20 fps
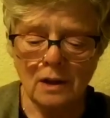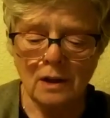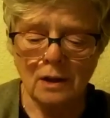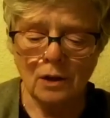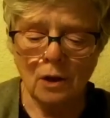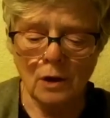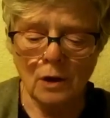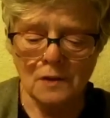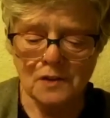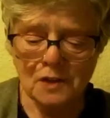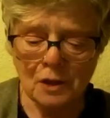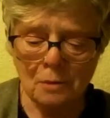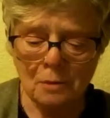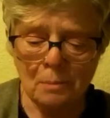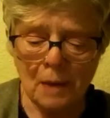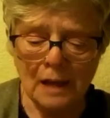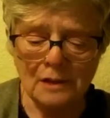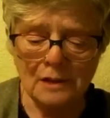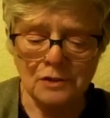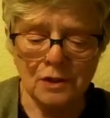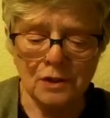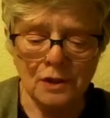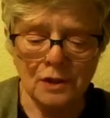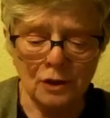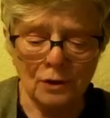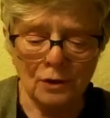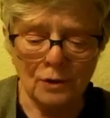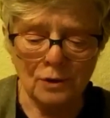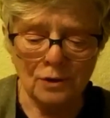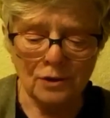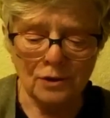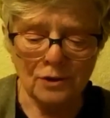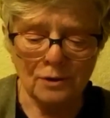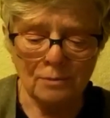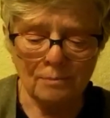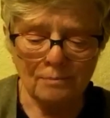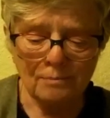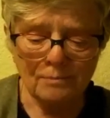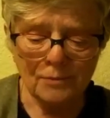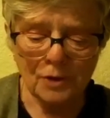God's command to the earth,
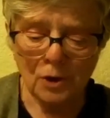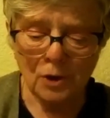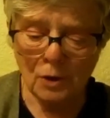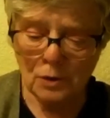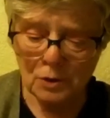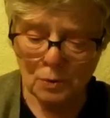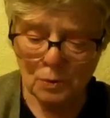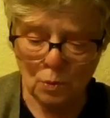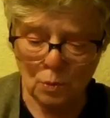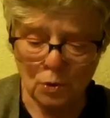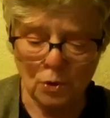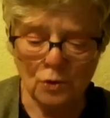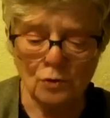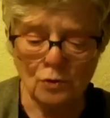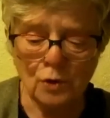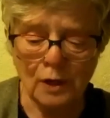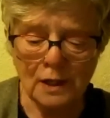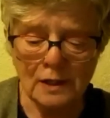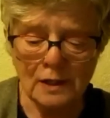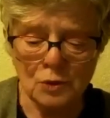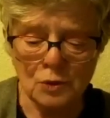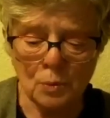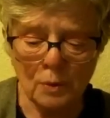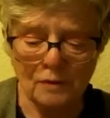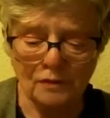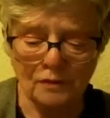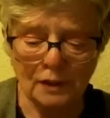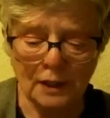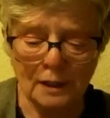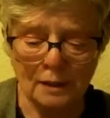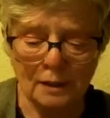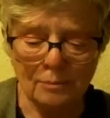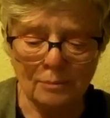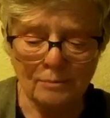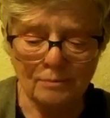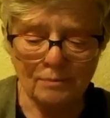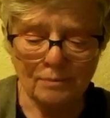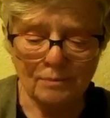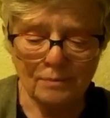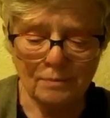God's word running swiftly.
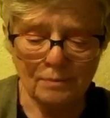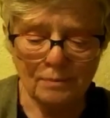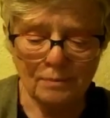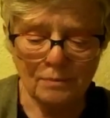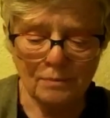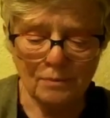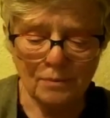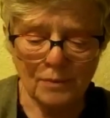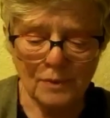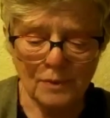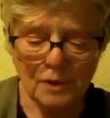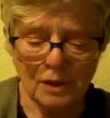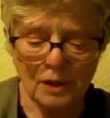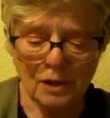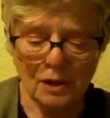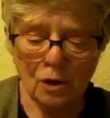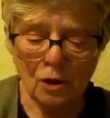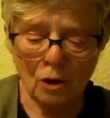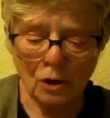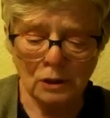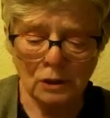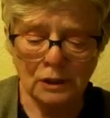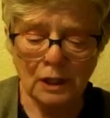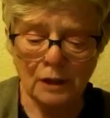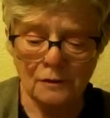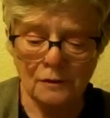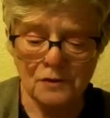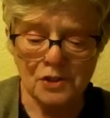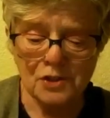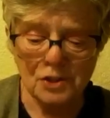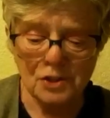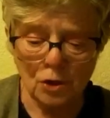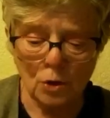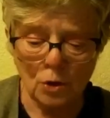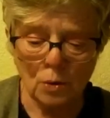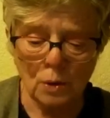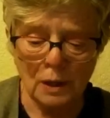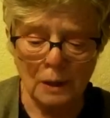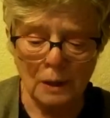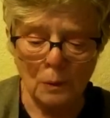God gives snow
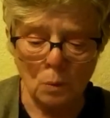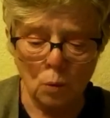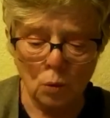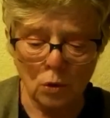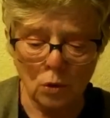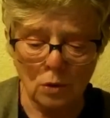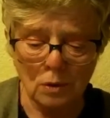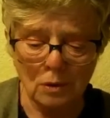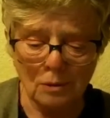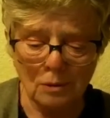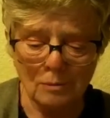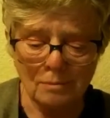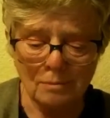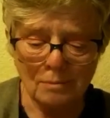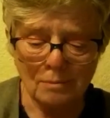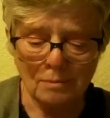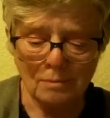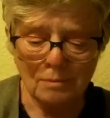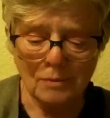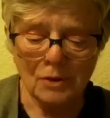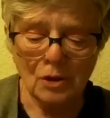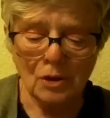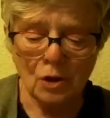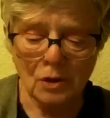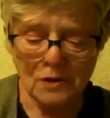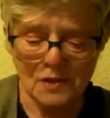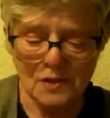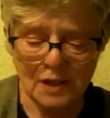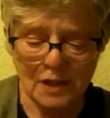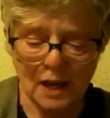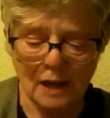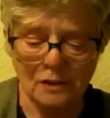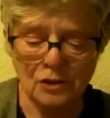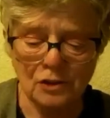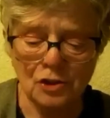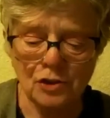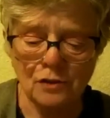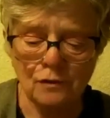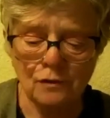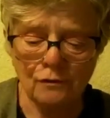like wool. God
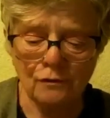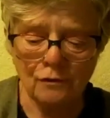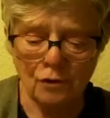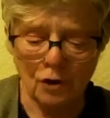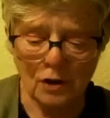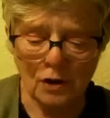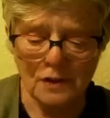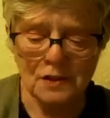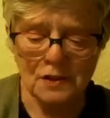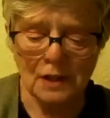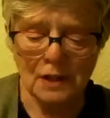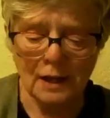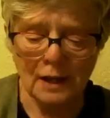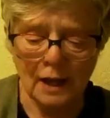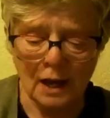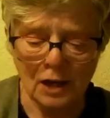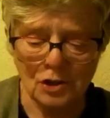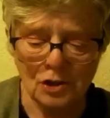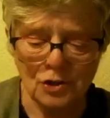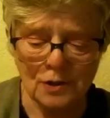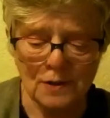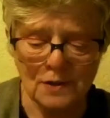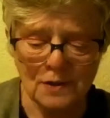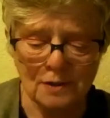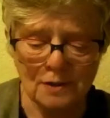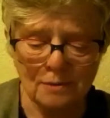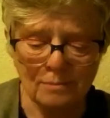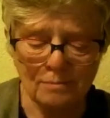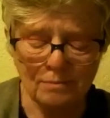scatters frost like ashes.